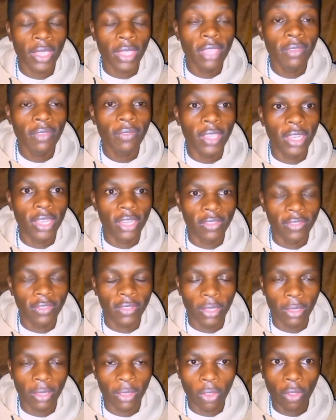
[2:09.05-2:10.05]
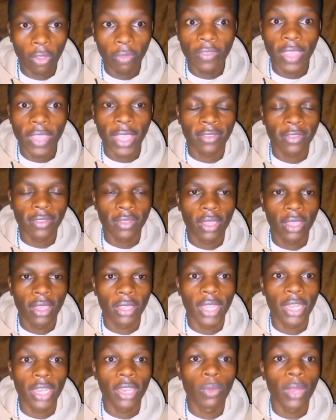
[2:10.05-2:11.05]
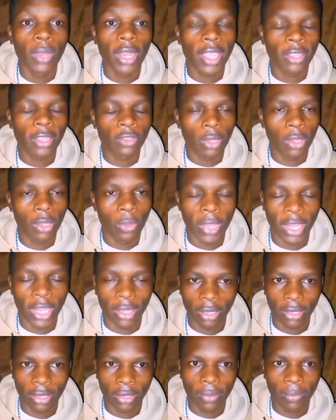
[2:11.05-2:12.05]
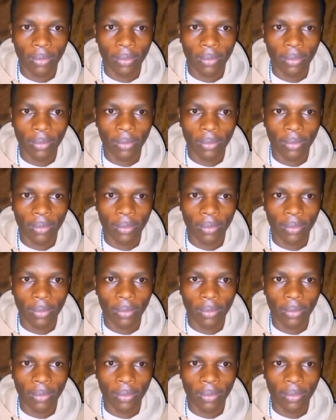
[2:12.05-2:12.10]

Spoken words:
if it is obvious that he will actually win?